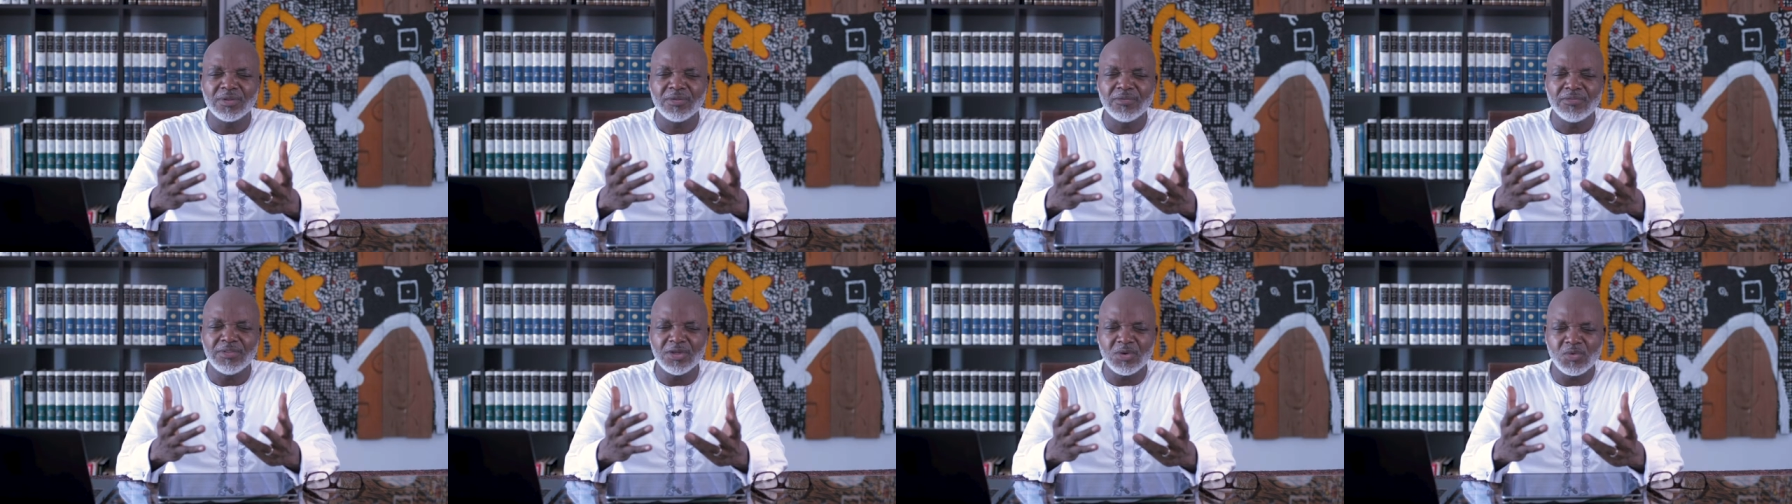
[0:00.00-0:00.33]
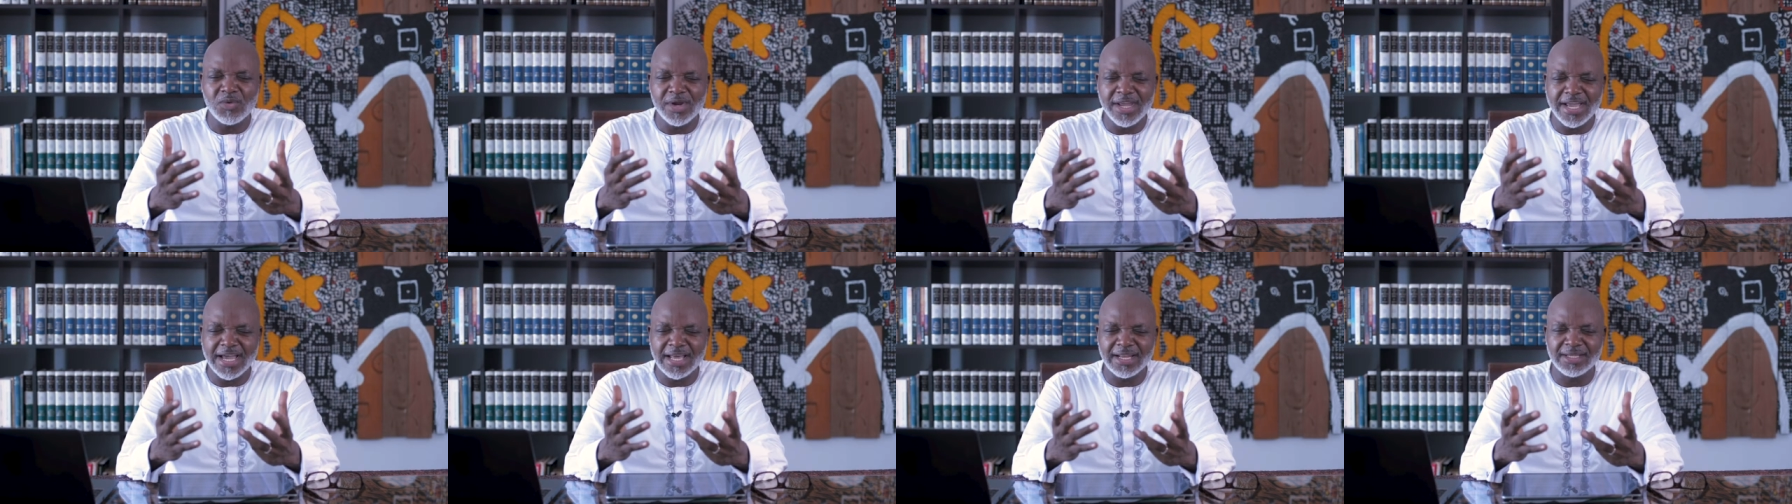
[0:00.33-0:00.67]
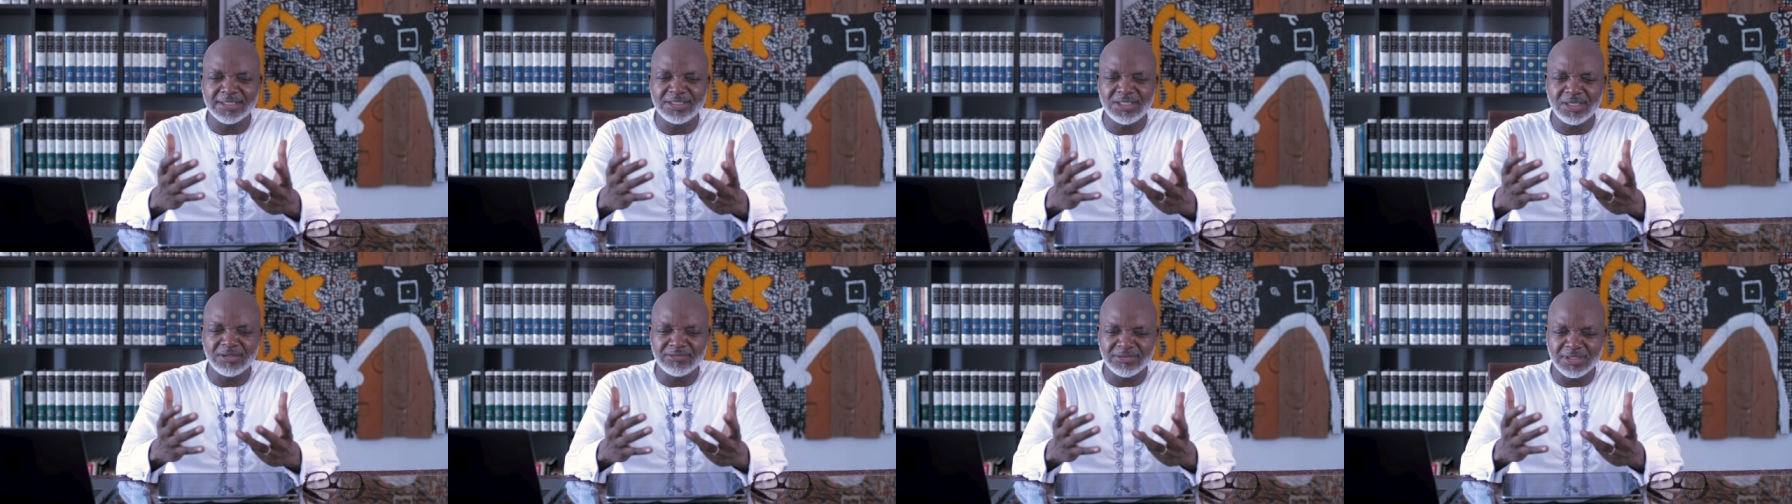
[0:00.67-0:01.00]
The
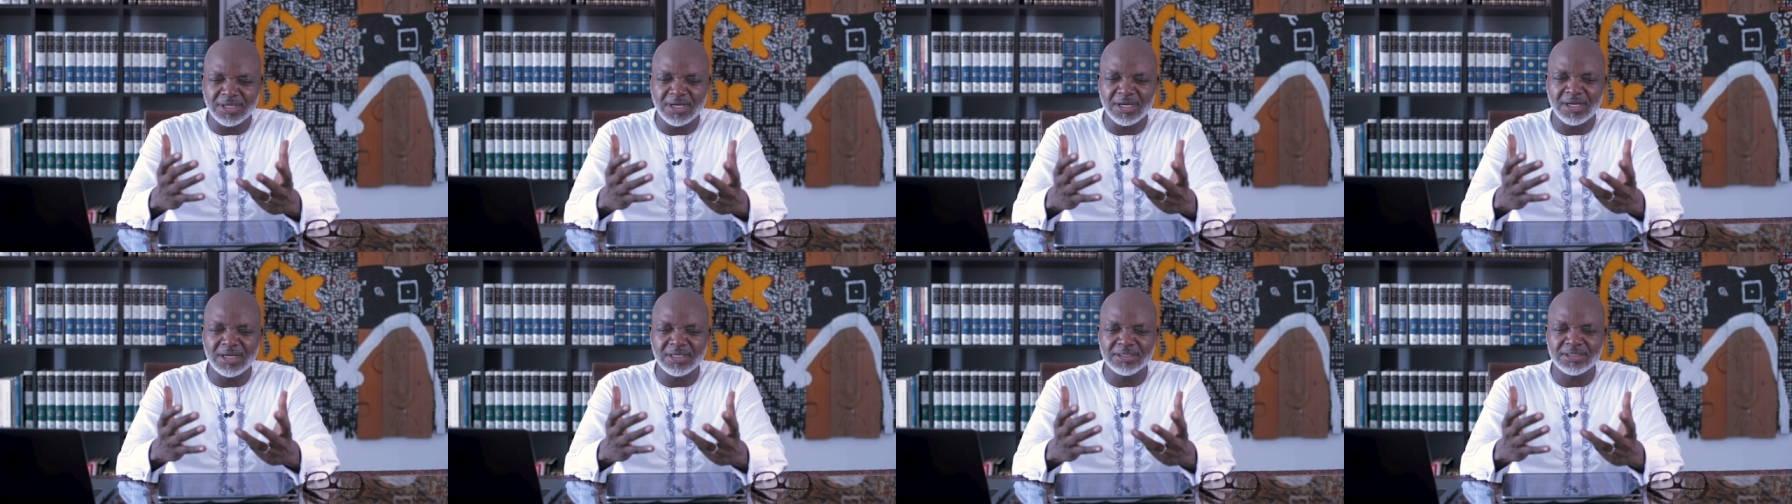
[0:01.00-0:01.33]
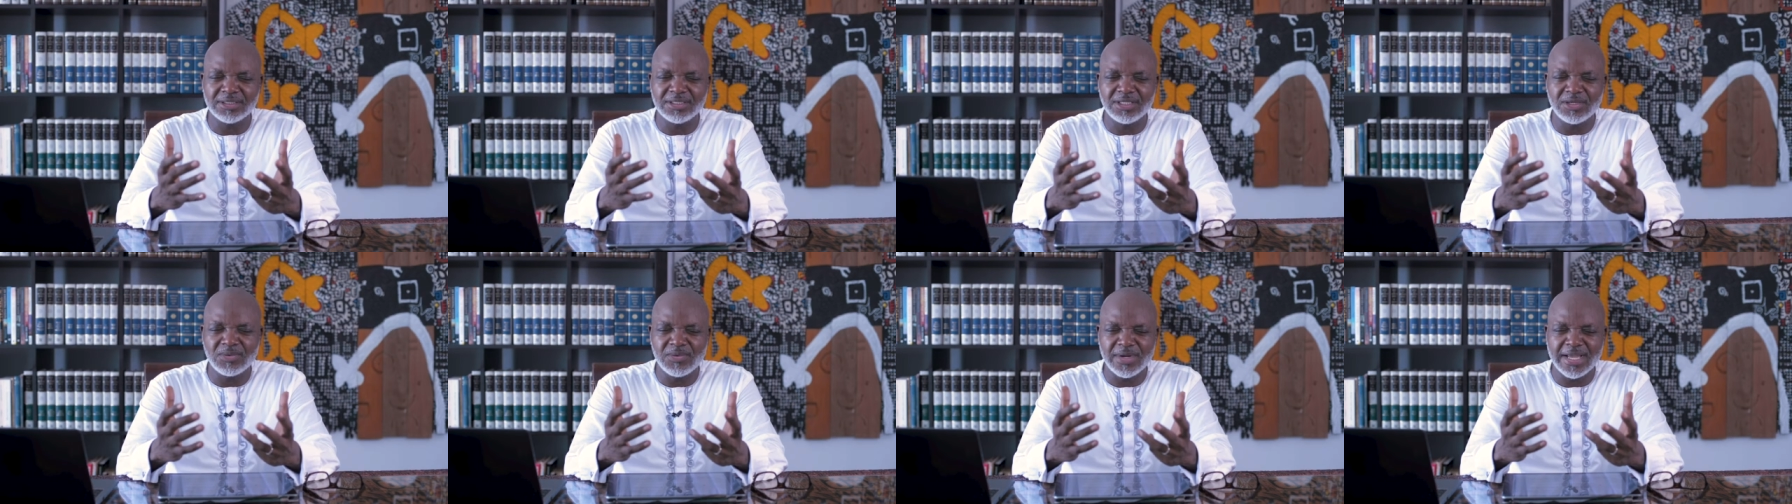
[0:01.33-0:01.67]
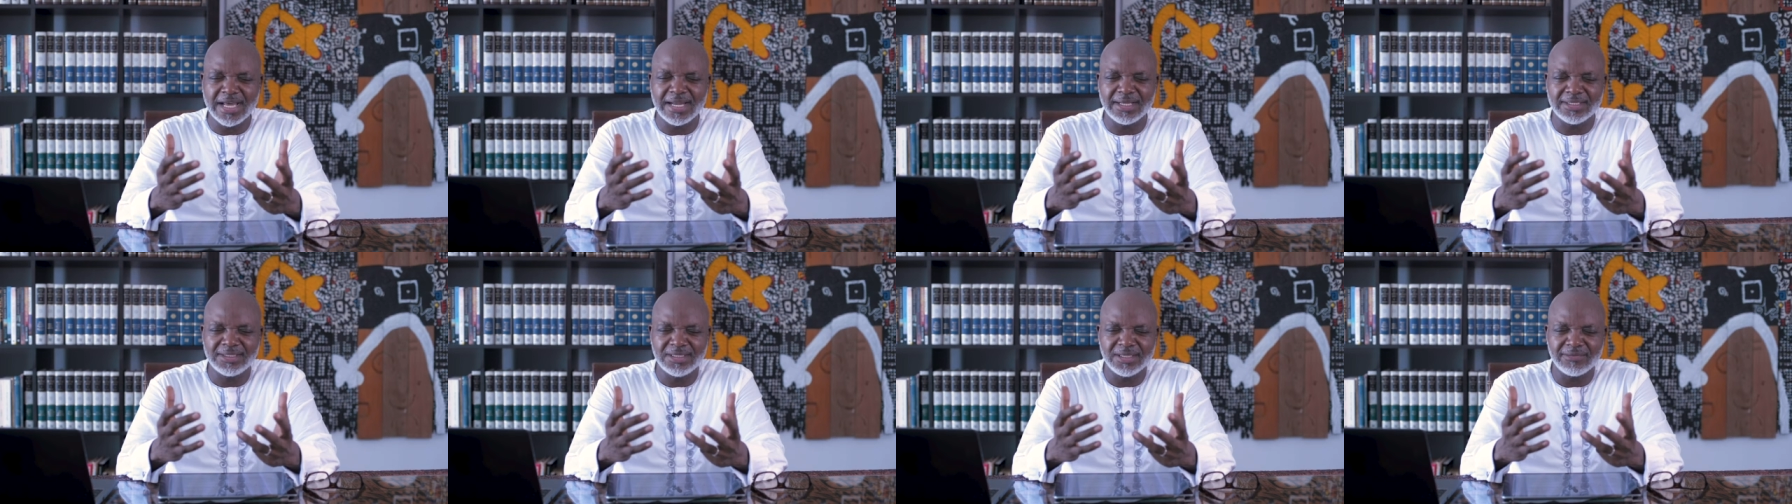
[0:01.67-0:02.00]
reality of God, the
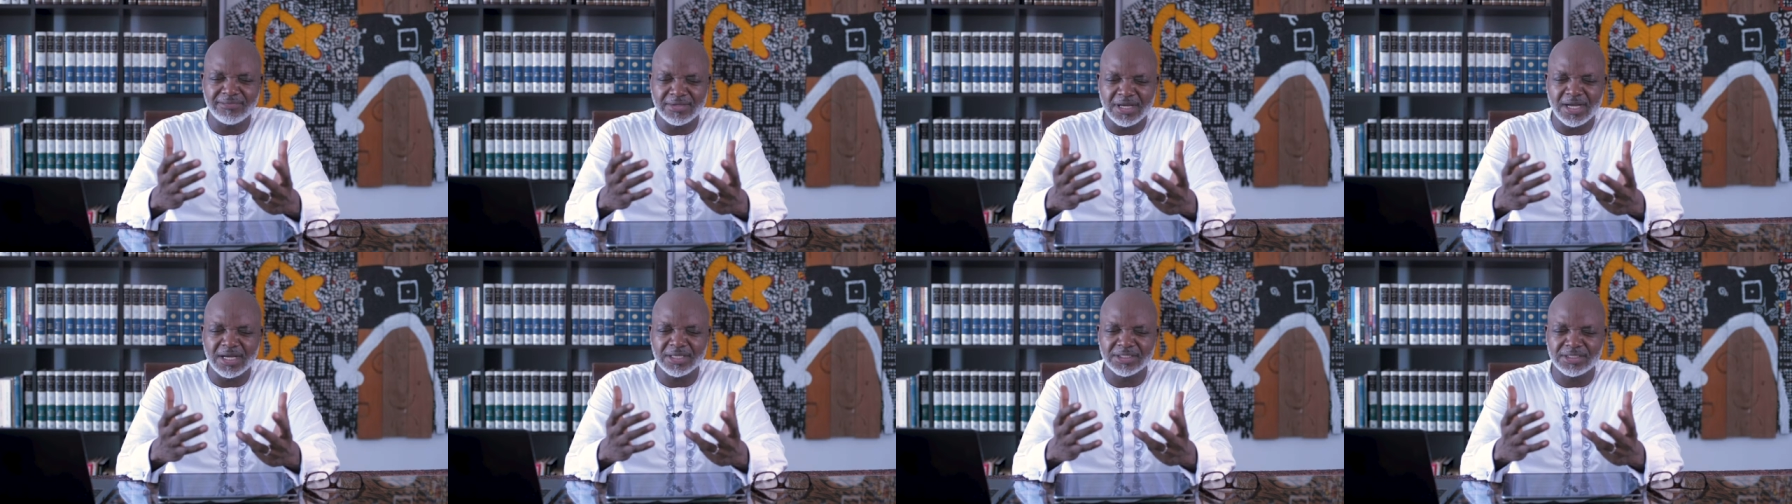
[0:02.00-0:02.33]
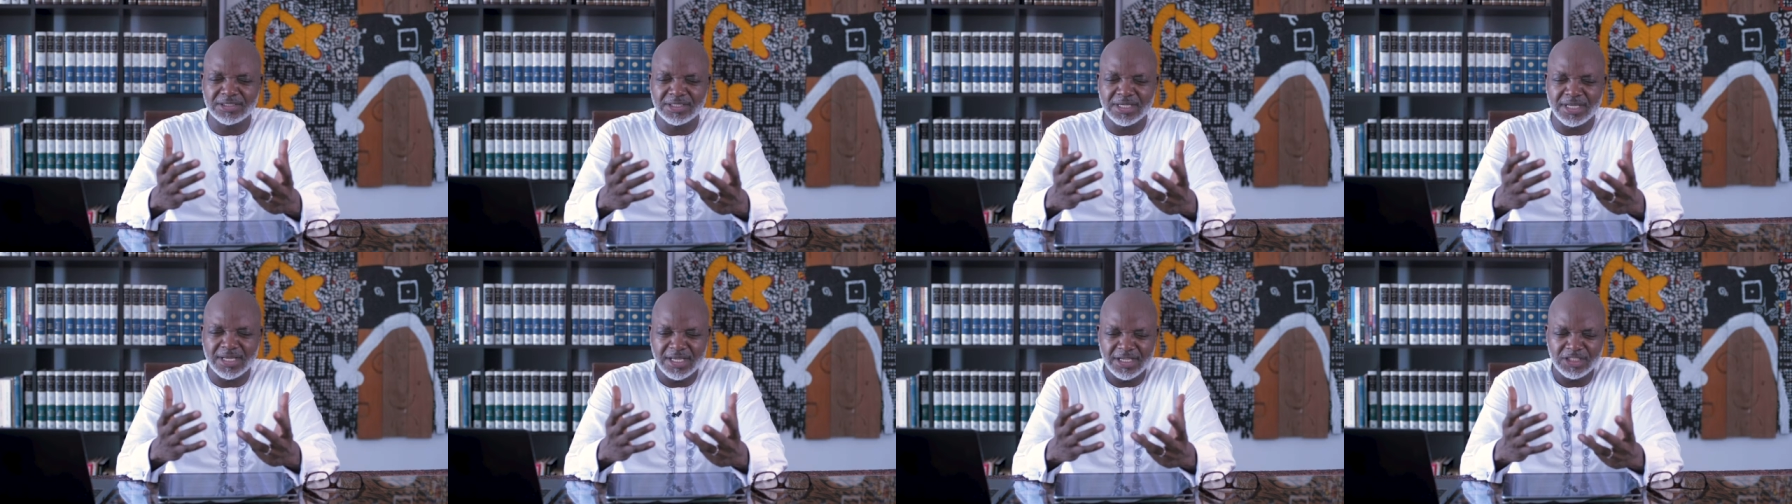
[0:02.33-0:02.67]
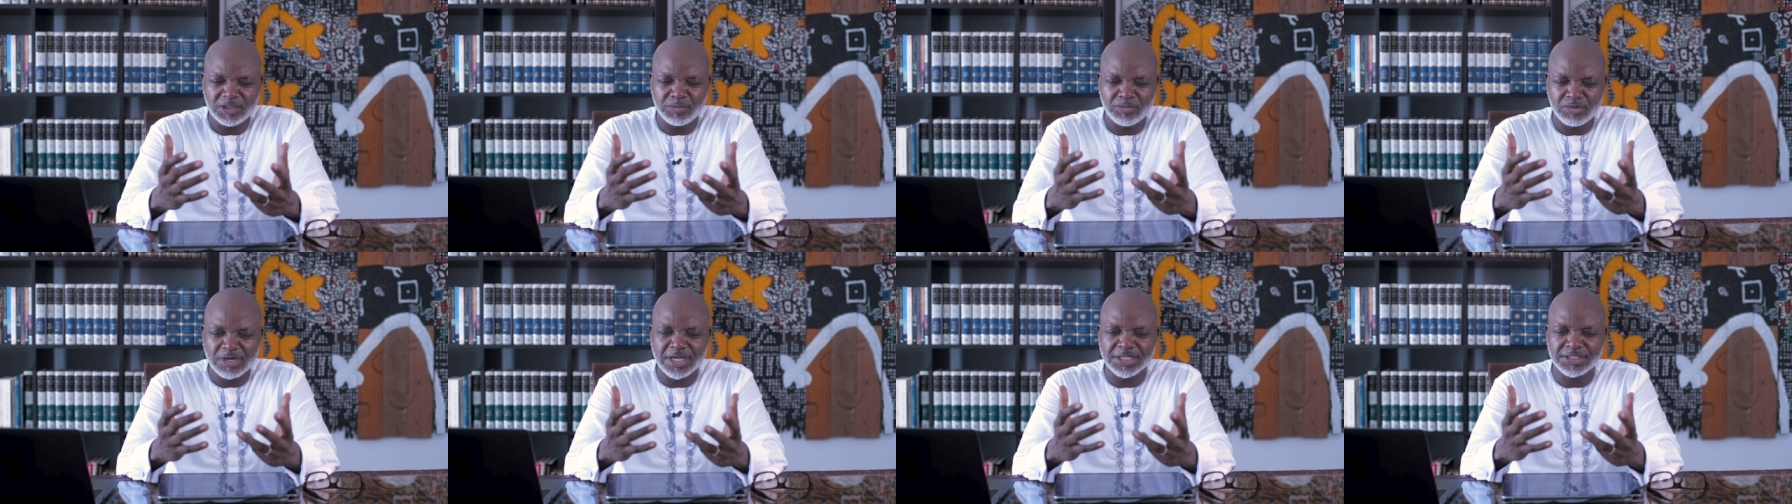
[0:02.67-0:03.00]
reality of us in His
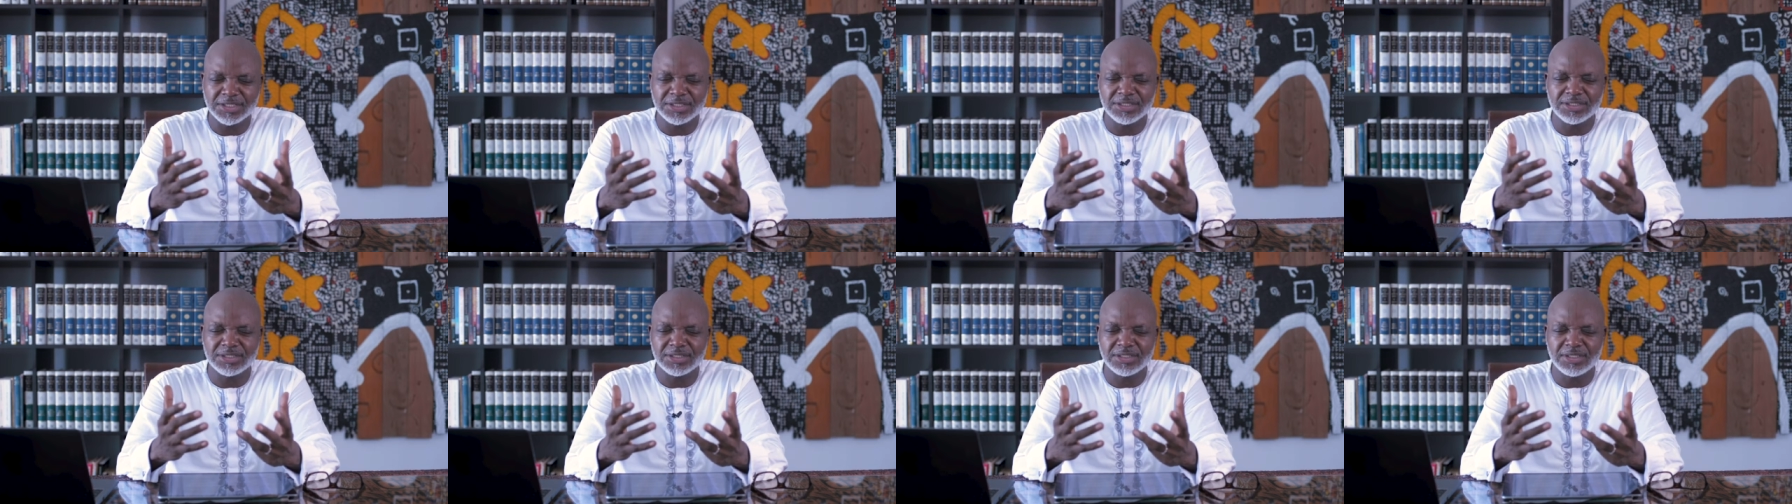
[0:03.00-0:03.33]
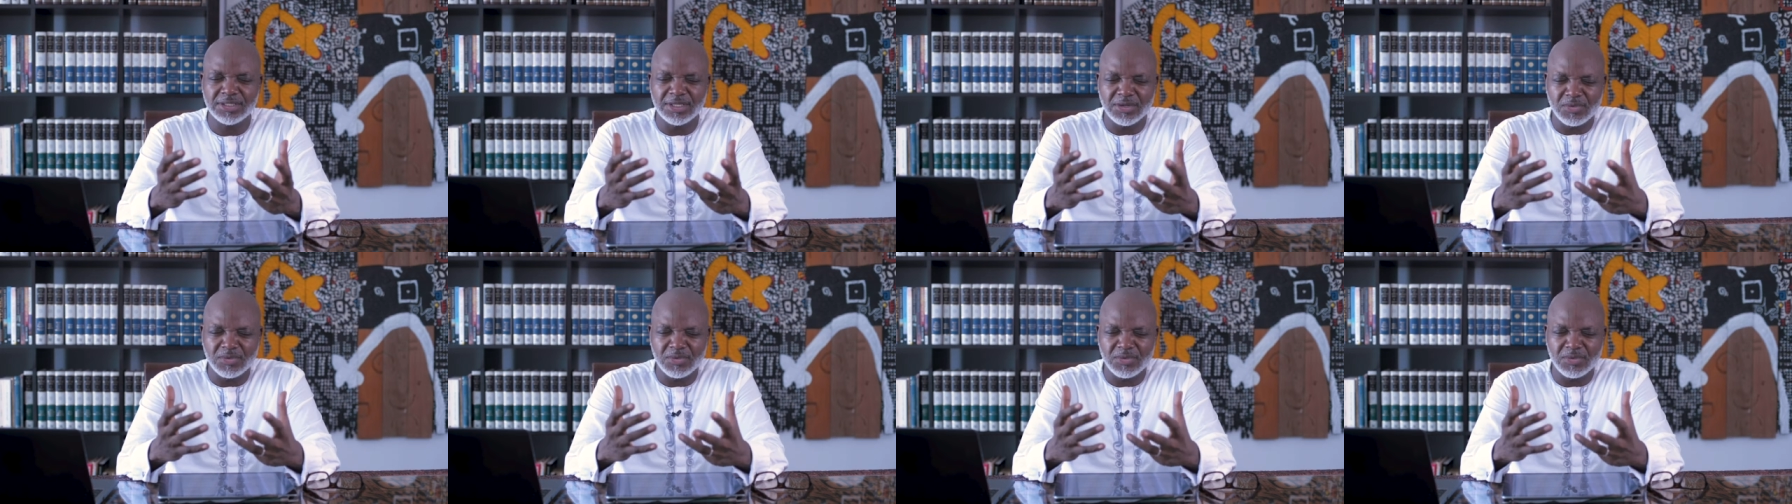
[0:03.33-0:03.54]
presence, the